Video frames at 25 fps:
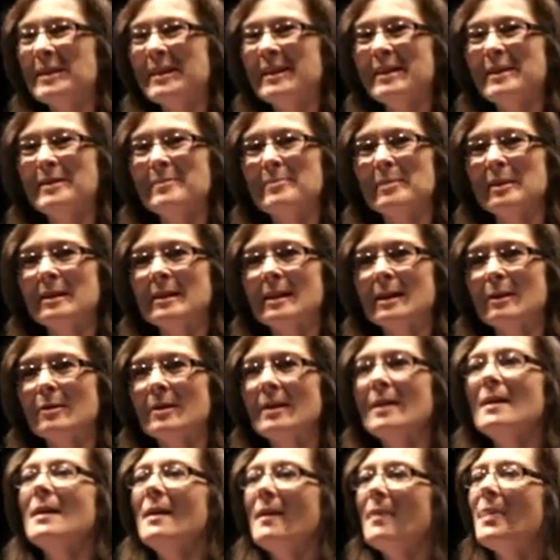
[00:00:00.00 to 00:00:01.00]
work has been
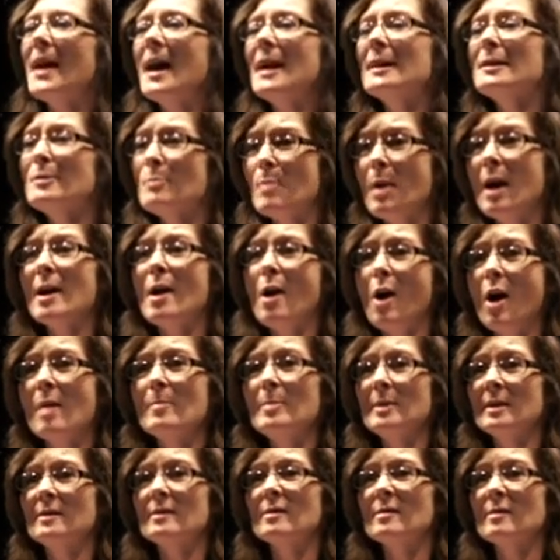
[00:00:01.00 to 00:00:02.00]
that's why
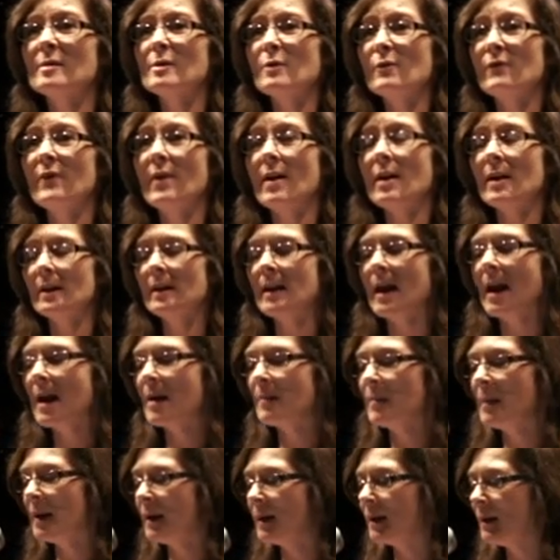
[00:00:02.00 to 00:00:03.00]
hobbits are so fucking
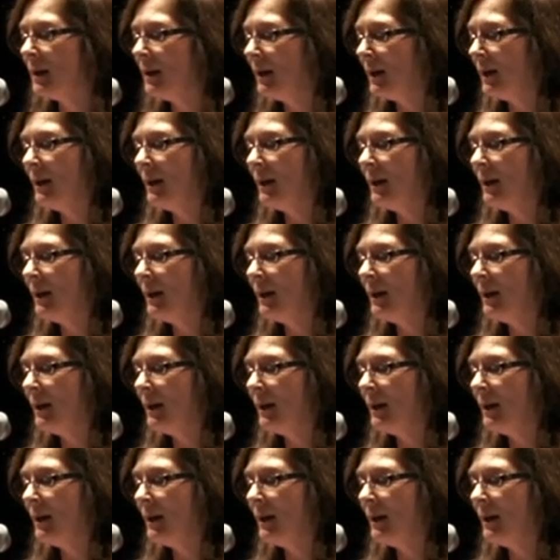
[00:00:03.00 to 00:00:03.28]
happy.